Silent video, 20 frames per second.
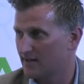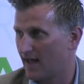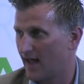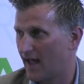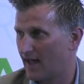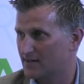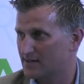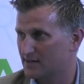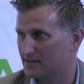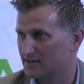
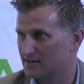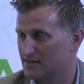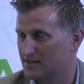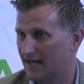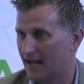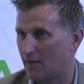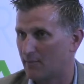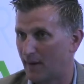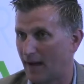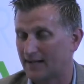there to
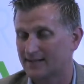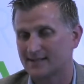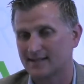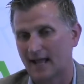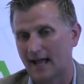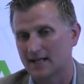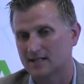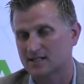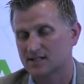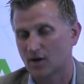get back to
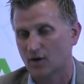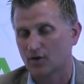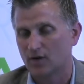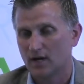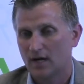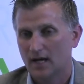that. So